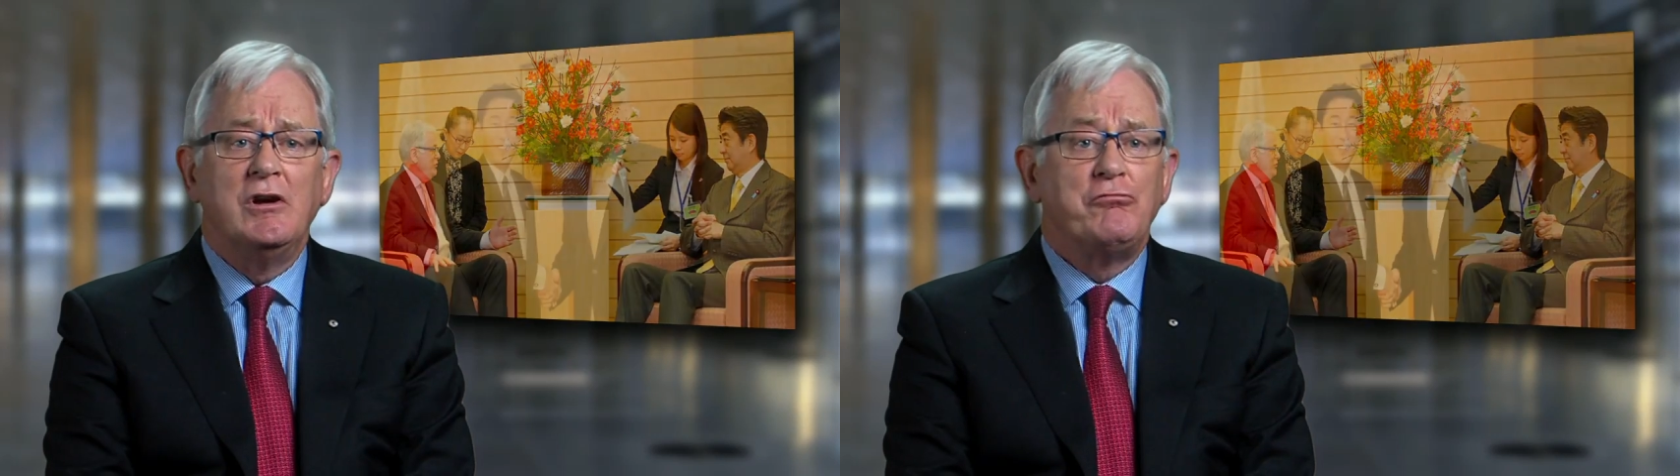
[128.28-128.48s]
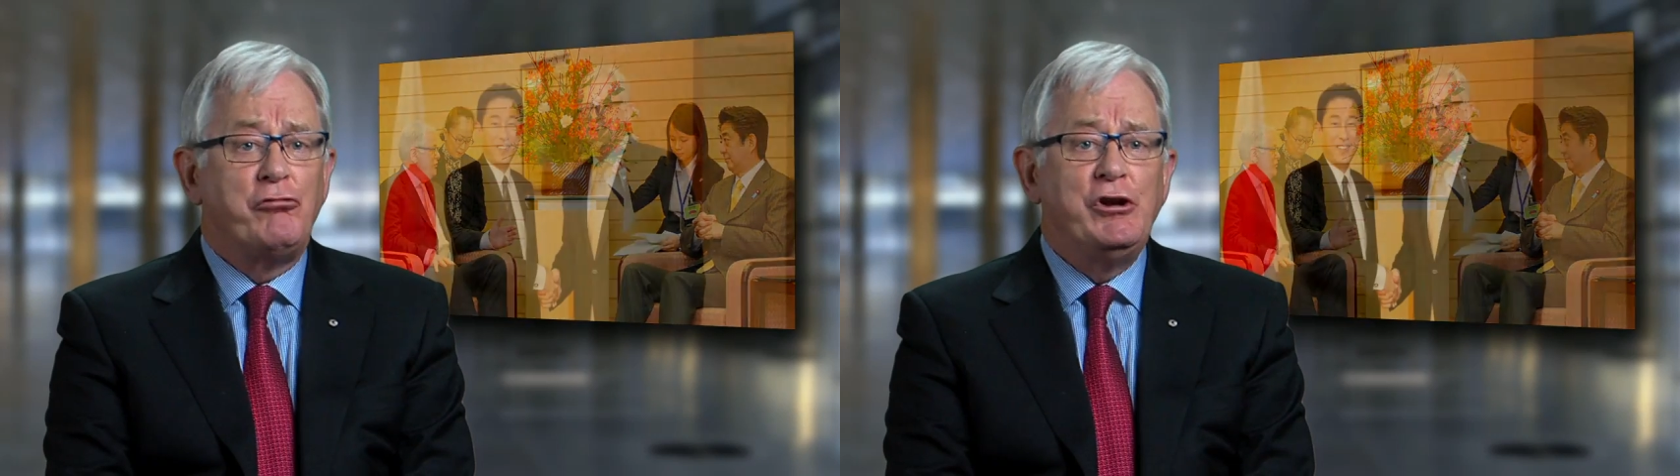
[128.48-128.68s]

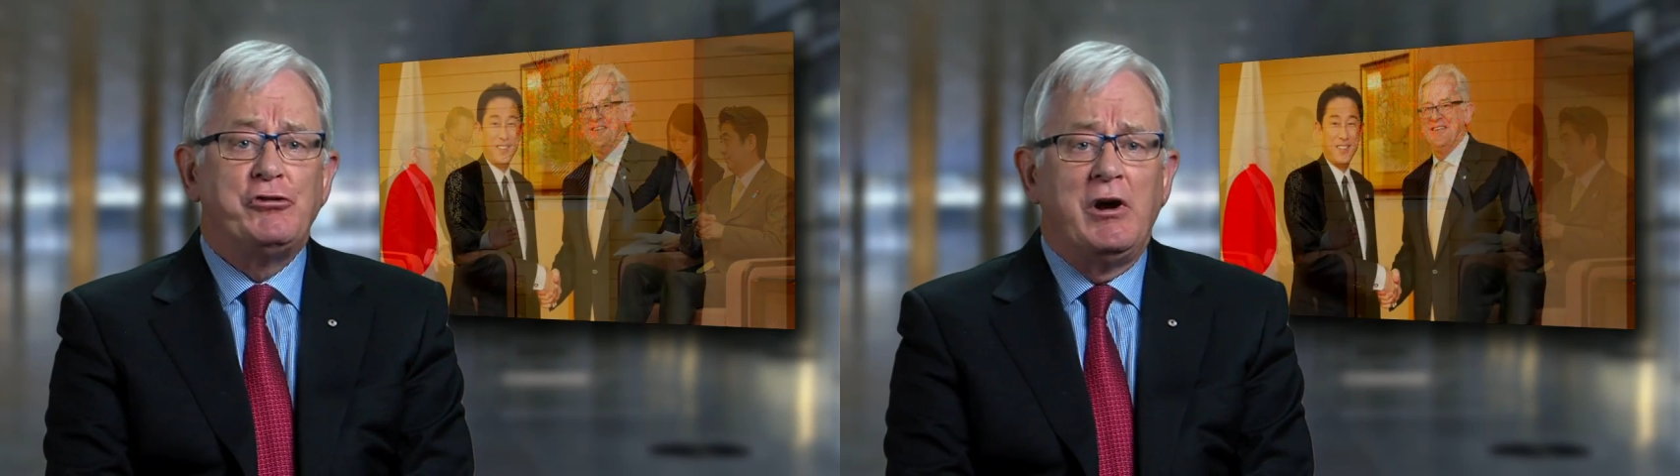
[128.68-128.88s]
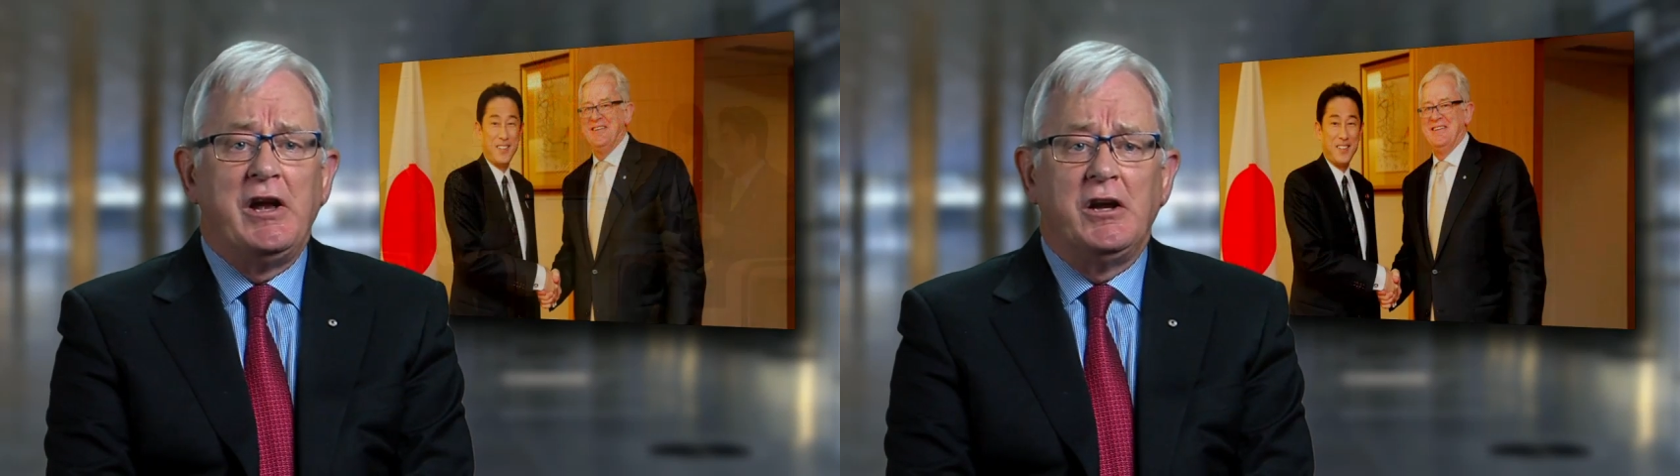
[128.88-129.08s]
free
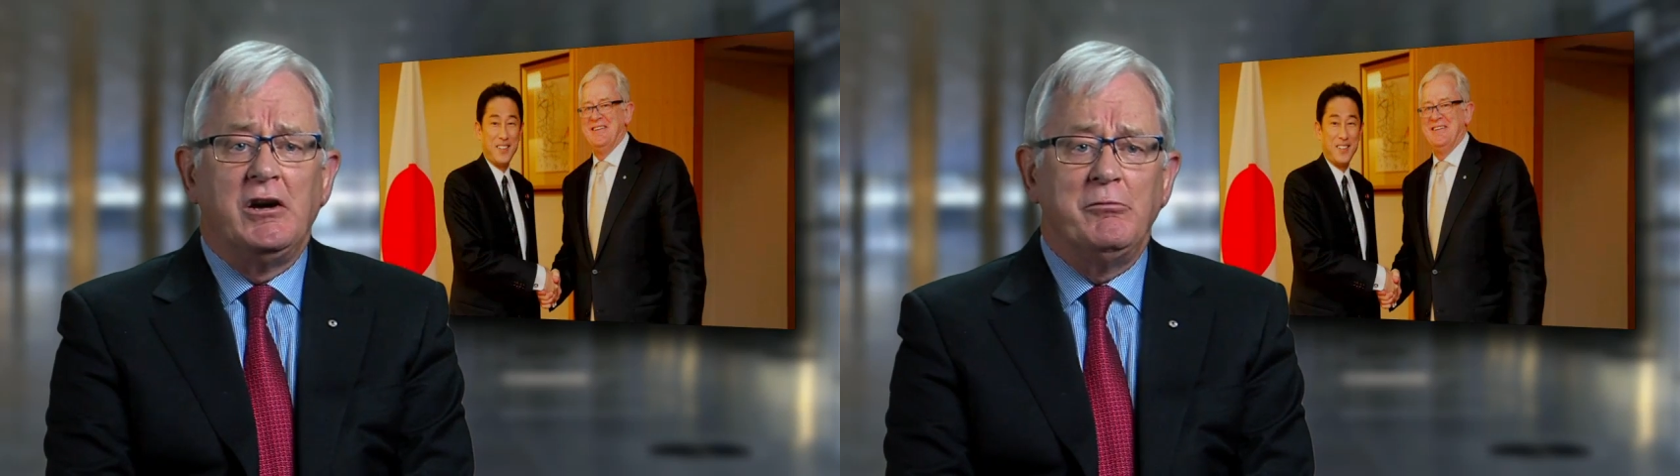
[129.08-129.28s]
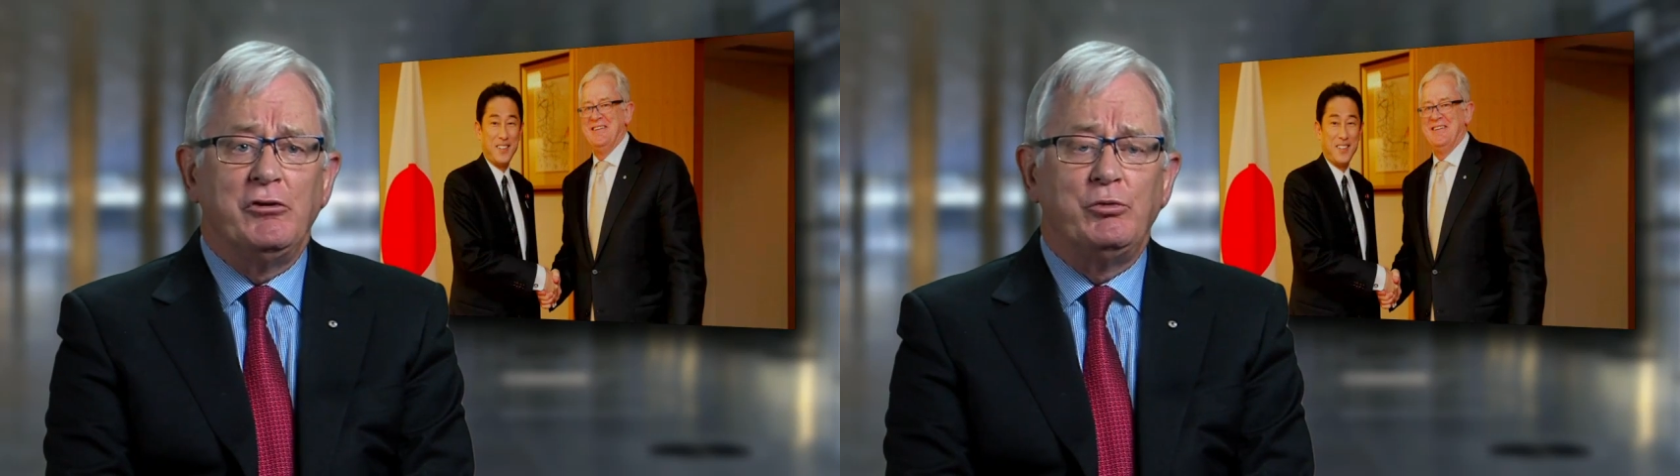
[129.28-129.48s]
trade
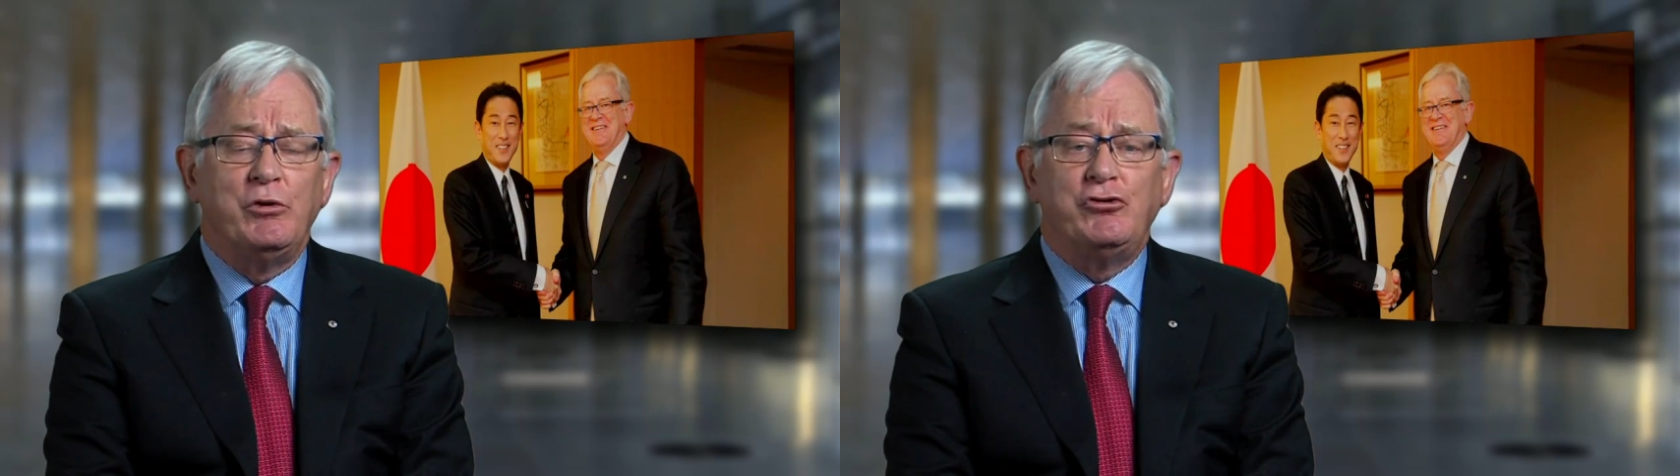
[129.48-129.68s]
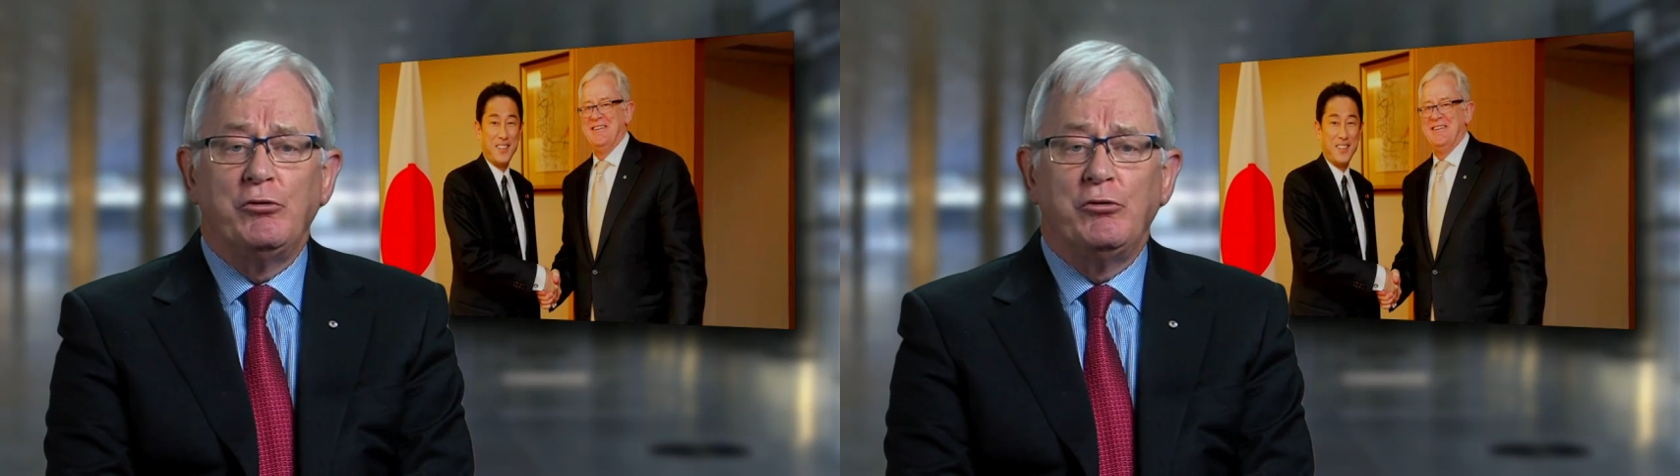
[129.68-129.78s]
agreements with